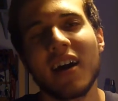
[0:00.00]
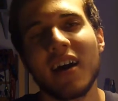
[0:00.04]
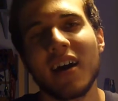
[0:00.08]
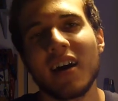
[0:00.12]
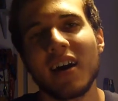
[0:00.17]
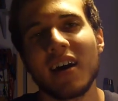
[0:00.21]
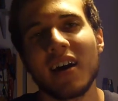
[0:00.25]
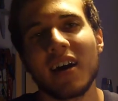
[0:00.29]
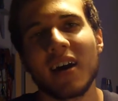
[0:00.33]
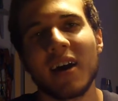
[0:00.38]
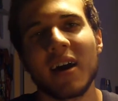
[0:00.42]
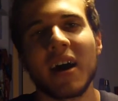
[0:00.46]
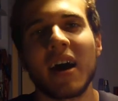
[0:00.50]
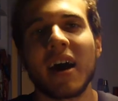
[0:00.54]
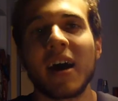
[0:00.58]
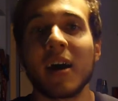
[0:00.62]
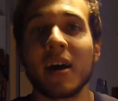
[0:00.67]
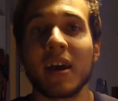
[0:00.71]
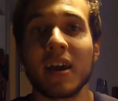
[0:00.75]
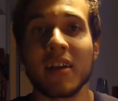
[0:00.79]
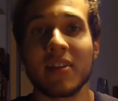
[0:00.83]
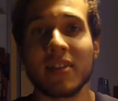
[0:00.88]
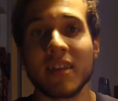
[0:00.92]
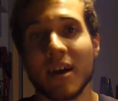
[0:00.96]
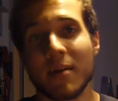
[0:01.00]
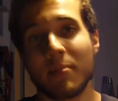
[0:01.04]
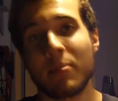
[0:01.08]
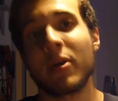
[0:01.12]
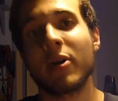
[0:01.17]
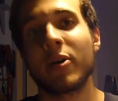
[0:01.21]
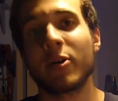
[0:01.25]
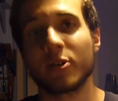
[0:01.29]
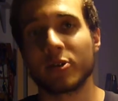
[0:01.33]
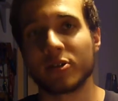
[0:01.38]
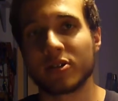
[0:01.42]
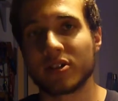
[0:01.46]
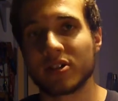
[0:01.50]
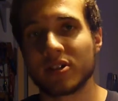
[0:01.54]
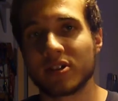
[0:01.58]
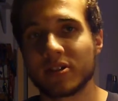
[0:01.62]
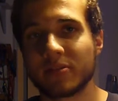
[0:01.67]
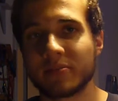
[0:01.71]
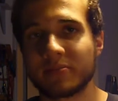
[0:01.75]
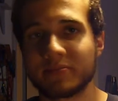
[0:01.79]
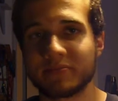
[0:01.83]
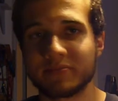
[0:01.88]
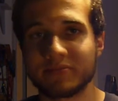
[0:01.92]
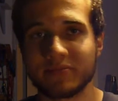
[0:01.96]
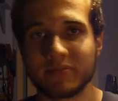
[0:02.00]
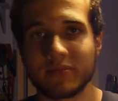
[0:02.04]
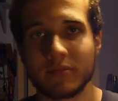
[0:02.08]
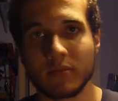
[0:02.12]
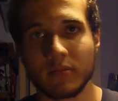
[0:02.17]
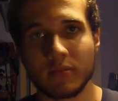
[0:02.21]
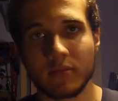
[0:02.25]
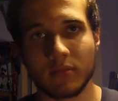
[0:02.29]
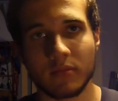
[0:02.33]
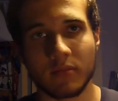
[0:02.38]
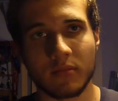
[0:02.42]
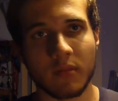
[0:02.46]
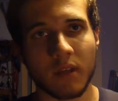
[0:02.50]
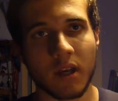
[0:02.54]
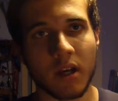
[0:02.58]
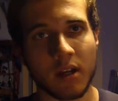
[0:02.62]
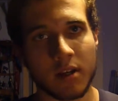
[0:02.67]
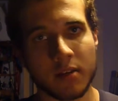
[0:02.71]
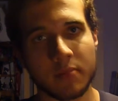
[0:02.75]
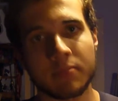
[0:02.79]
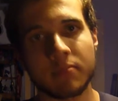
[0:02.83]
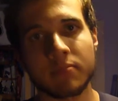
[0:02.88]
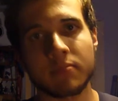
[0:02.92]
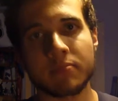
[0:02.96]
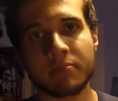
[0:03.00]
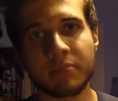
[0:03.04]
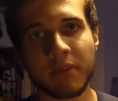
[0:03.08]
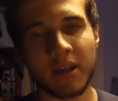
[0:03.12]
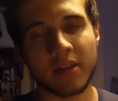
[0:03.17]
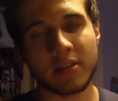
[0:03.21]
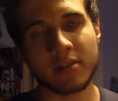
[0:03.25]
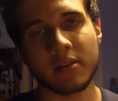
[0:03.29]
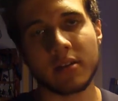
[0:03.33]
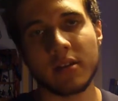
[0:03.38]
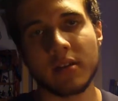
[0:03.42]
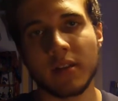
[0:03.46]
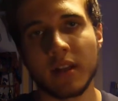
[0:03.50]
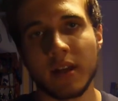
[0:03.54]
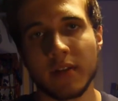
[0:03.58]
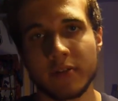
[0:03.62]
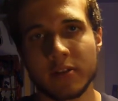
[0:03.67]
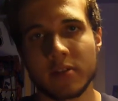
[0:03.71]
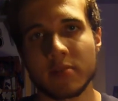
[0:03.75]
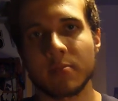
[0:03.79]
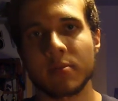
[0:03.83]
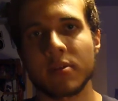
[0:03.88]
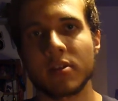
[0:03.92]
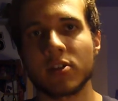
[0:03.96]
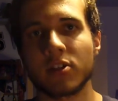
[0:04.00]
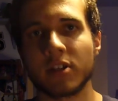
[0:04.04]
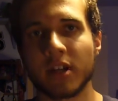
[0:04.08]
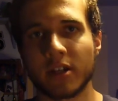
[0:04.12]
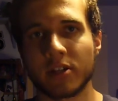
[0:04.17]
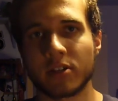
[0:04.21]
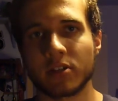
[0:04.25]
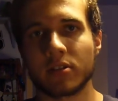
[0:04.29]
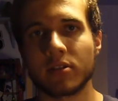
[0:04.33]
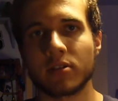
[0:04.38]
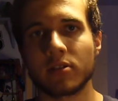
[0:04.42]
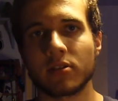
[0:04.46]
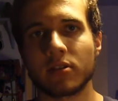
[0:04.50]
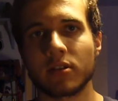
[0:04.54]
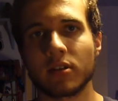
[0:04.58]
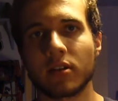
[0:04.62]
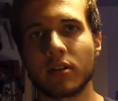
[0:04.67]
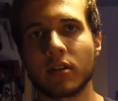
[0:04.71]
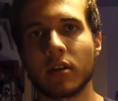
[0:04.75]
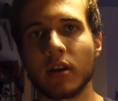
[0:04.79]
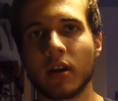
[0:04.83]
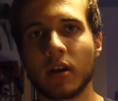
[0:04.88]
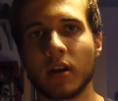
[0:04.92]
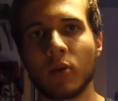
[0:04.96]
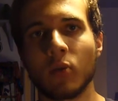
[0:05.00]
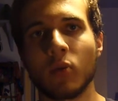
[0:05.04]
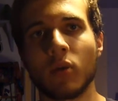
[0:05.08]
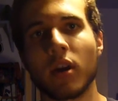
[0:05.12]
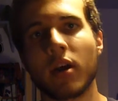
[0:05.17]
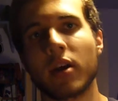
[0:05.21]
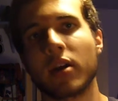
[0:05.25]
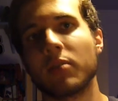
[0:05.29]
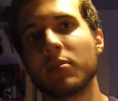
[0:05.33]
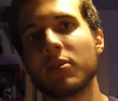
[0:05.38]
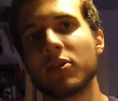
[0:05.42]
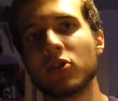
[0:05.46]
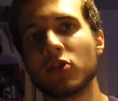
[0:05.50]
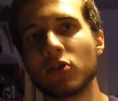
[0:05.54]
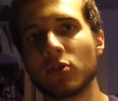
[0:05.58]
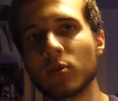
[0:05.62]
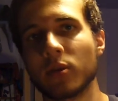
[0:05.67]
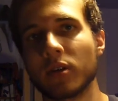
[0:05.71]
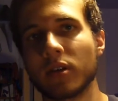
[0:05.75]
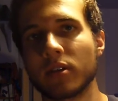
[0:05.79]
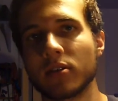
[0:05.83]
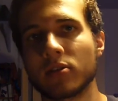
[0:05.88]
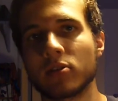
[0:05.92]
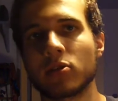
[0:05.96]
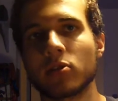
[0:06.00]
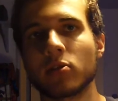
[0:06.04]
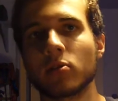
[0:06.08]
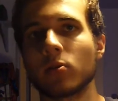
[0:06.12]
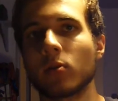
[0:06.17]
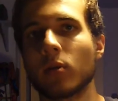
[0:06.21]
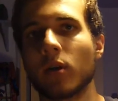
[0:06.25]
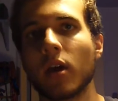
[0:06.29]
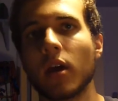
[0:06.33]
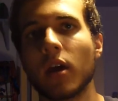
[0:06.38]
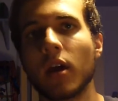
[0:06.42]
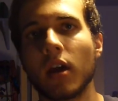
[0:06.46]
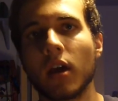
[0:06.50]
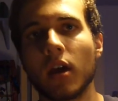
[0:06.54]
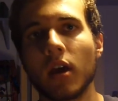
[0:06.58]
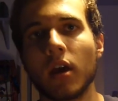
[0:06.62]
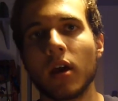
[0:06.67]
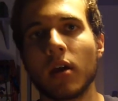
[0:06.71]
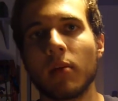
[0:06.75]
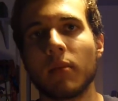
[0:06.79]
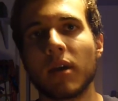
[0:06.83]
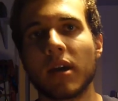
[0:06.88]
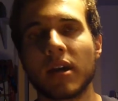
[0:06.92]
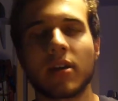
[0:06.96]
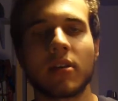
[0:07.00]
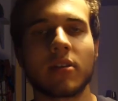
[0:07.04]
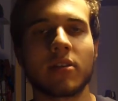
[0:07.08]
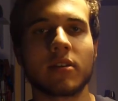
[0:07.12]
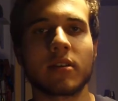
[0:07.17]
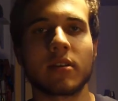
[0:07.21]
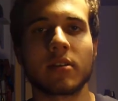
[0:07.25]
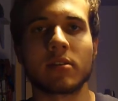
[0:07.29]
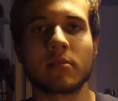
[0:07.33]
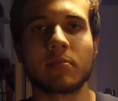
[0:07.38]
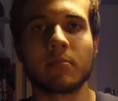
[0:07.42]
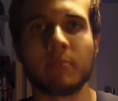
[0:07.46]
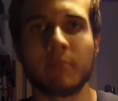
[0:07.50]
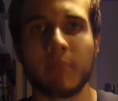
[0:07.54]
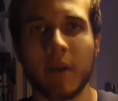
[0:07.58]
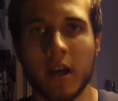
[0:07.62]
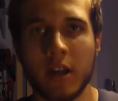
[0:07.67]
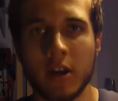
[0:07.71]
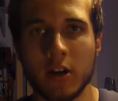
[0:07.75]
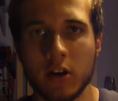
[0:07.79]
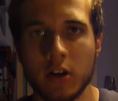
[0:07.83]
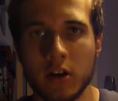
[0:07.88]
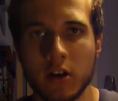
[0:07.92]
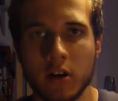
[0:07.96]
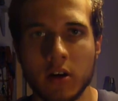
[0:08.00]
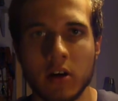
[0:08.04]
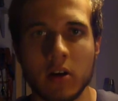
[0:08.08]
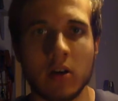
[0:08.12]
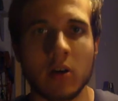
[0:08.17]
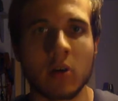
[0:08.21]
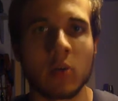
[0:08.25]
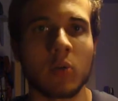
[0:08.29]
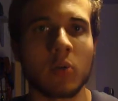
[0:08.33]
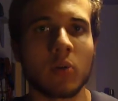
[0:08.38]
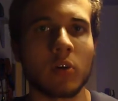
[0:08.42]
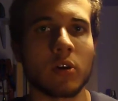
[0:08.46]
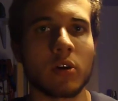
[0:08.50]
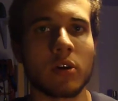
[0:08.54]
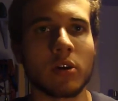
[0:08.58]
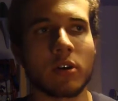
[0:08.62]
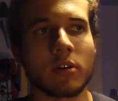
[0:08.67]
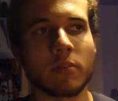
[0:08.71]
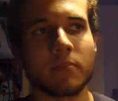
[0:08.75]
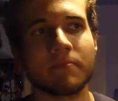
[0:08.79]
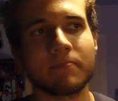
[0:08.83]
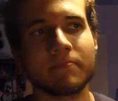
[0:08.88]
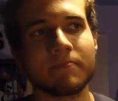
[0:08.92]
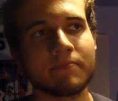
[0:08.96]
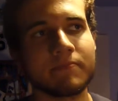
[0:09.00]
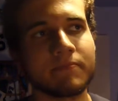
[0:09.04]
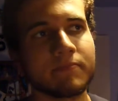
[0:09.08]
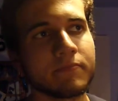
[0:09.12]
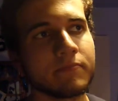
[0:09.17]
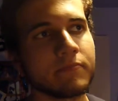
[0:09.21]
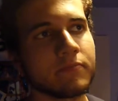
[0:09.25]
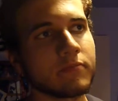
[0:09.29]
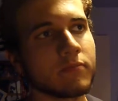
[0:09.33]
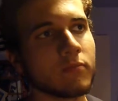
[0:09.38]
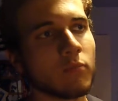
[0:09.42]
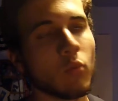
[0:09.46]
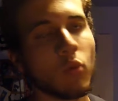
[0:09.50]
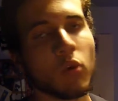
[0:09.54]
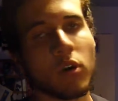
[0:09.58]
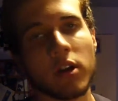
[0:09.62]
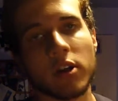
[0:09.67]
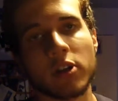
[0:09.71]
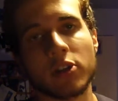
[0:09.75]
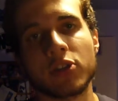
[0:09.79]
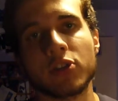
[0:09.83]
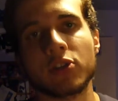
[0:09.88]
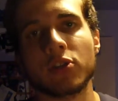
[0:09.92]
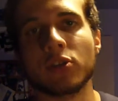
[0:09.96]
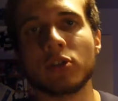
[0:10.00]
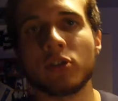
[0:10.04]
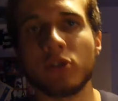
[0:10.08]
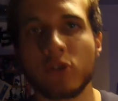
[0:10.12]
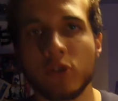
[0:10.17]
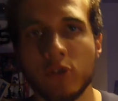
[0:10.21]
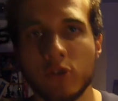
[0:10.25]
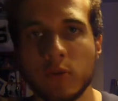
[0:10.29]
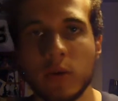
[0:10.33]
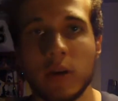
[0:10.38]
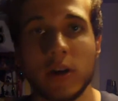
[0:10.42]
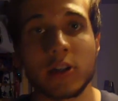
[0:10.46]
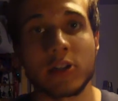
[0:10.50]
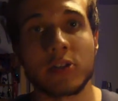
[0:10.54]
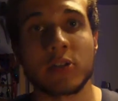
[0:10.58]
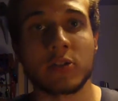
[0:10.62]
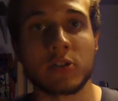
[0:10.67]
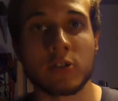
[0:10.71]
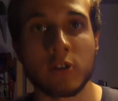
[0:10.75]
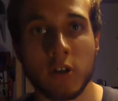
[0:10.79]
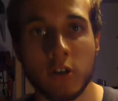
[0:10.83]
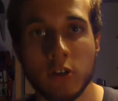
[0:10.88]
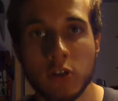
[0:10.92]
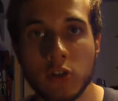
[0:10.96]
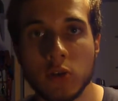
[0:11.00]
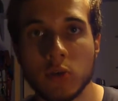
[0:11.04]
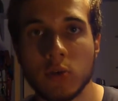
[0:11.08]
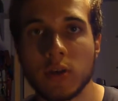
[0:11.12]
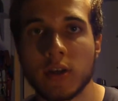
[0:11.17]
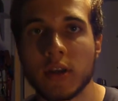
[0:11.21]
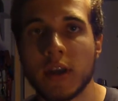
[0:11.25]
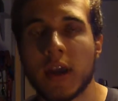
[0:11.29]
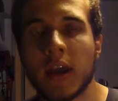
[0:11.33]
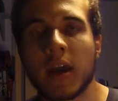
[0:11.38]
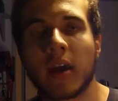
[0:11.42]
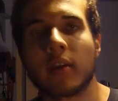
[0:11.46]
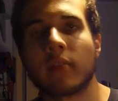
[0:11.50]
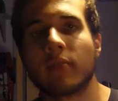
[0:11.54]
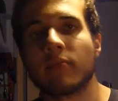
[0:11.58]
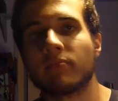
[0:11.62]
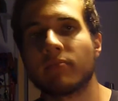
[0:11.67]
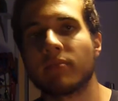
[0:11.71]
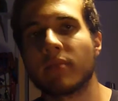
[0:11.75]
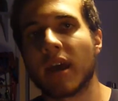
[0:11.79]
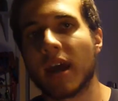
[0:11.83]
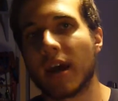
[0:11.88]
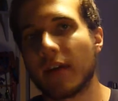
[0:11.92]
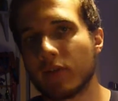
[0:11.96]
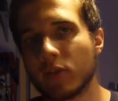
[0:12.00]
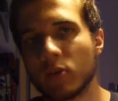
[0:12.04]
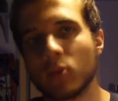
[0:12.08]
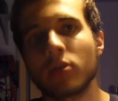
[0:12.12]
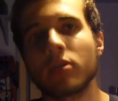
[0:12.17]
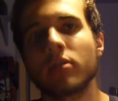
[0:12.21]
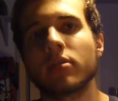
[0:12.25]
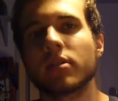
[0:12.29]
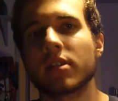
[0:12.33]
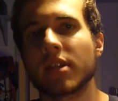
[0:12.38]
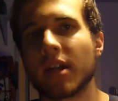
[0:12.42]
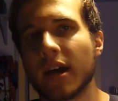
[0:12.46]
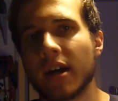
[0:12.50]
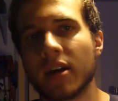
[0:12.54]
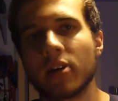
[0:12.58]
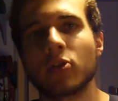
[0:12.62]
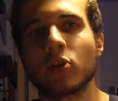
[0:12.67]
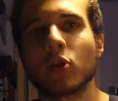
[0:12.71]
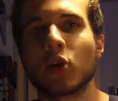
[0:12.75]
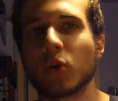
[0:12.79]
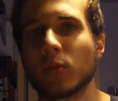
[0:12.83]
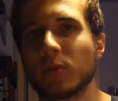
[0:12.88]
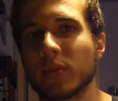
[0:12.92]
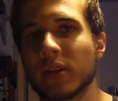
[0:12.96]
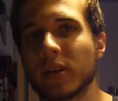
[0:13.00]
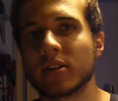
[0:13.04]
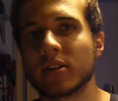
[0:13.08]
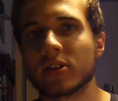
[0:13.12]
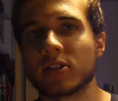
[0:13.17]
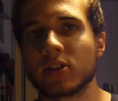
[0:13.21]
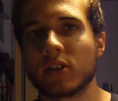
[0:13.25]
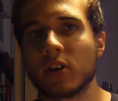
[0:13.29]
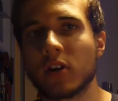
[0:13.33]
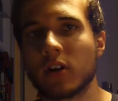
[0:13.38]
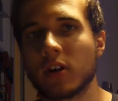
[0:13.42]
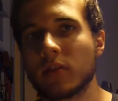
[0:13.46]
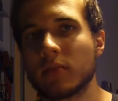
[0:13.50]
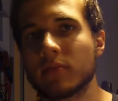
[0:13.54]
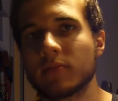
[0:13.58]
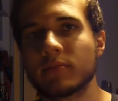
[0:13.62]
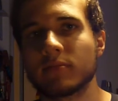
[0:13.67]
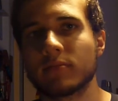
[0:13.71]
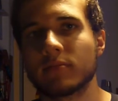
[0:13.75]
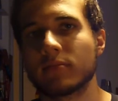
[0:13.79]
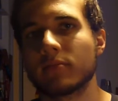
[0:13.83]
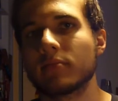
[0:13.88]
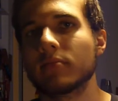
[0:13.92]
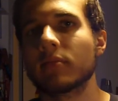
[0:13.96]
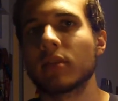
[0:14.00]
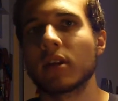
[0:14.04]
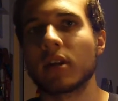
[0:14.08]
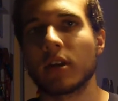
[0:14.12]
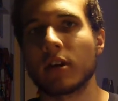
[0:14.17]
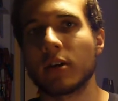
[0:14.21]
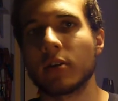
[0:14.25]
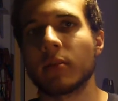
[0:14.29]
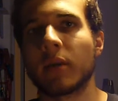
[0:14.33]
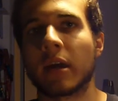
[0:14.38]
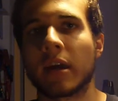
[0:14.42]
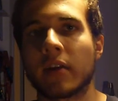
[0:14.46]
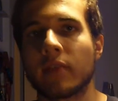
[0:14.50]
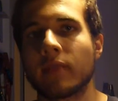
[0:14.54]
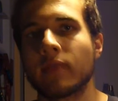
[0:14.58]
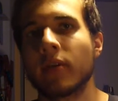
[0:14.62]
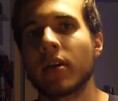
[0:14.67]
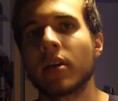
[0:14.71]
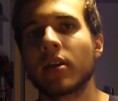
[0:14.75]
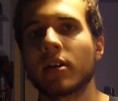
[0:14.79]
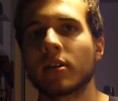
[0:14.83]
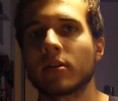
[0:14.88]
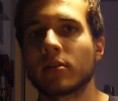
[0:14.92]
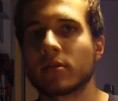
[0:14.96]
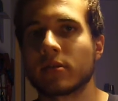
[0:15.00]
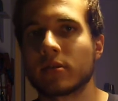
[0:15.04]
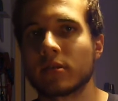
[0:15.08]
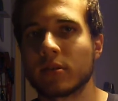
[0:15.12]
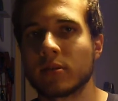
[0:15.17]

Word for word: Uh, I, in that post, I basically left some suggestions on, you know, what I could be doing to making things better or what I should do, what I should start doing, and everyone kind of told start, you know, making videos.